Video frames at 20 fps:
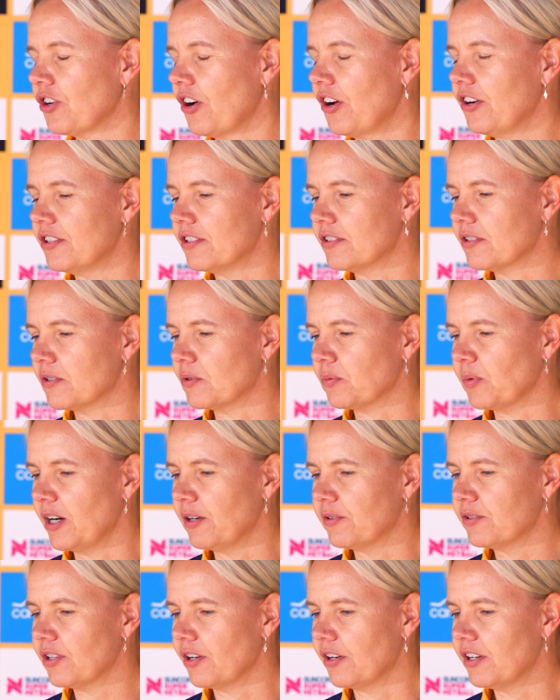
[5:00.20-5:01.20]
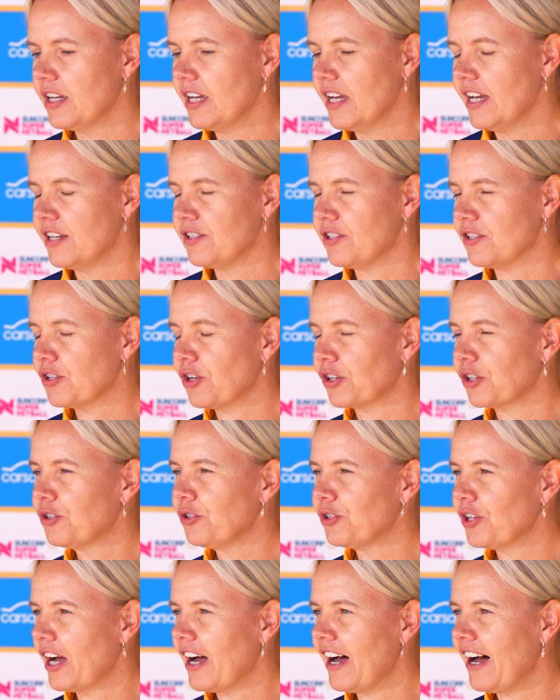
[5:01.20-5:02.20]
donors as well. So she's got a
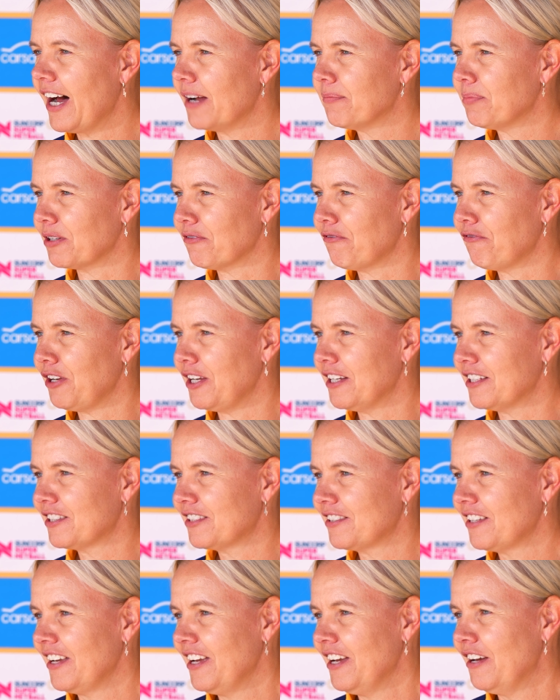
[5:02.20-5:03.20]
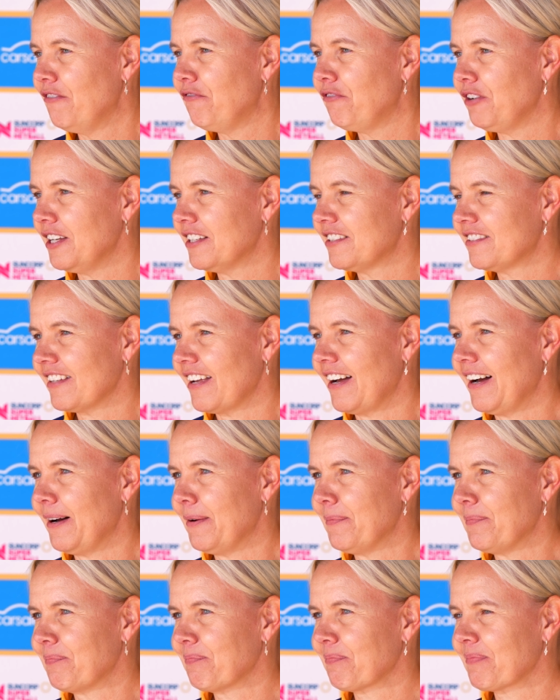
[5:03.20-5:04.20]
good heart, but a fierce, fierce
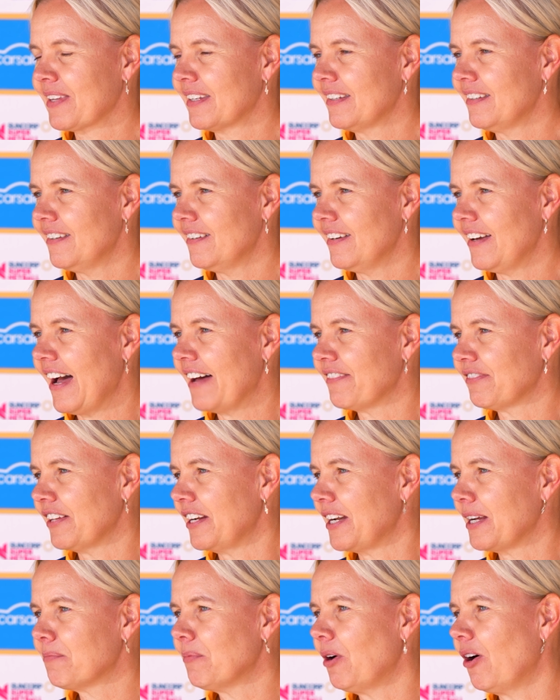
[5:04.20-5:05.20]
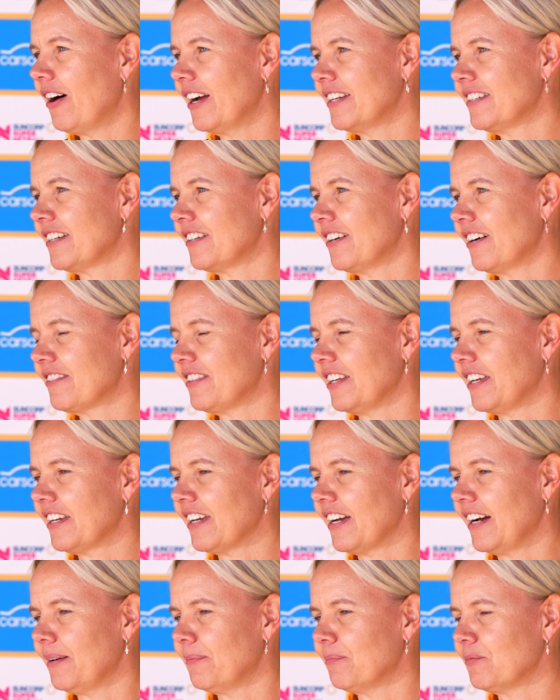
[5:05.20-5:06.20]
um, athletic mind, and I
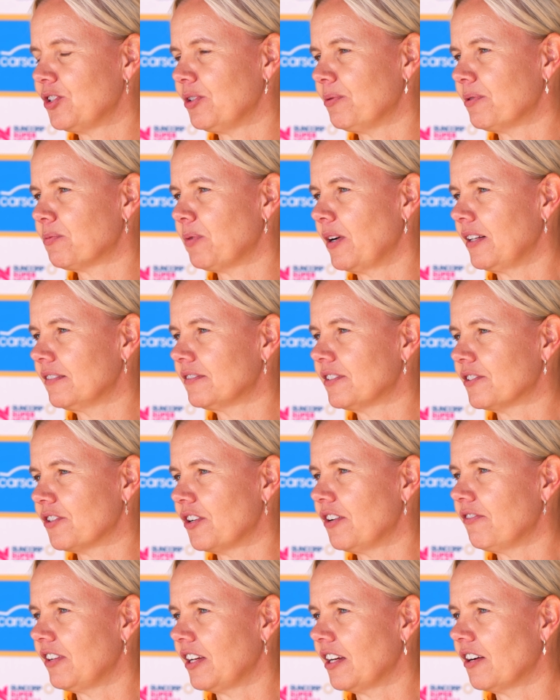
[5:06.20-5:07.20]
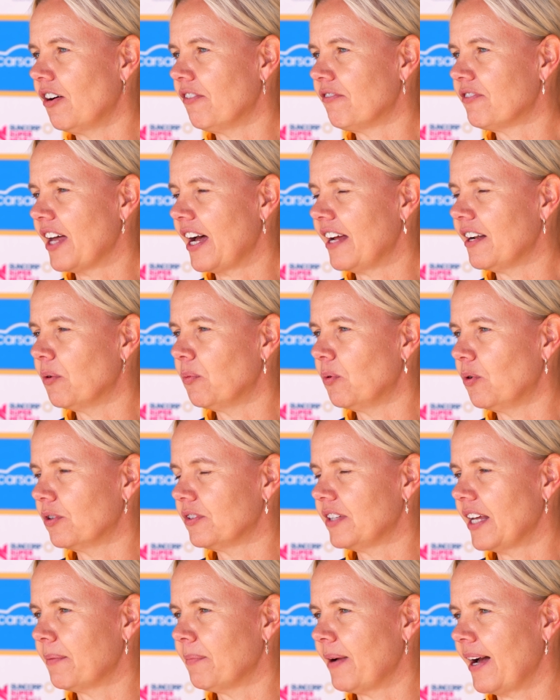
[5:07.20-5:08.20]
think um, she was well deserving of that
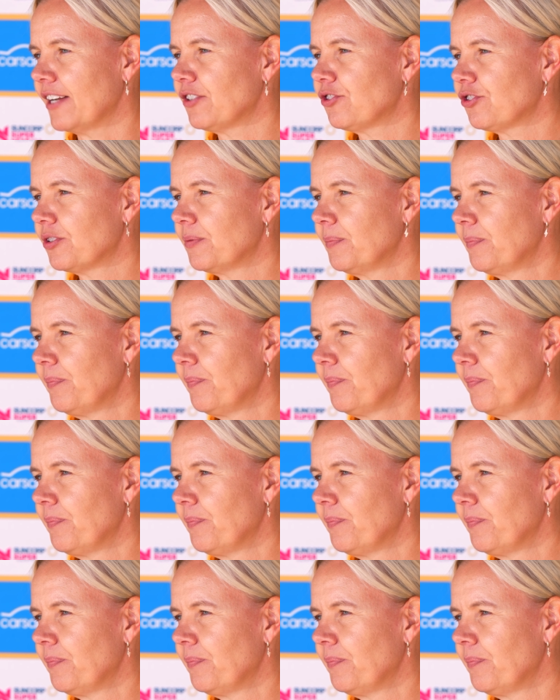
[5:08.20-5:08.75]
award that match.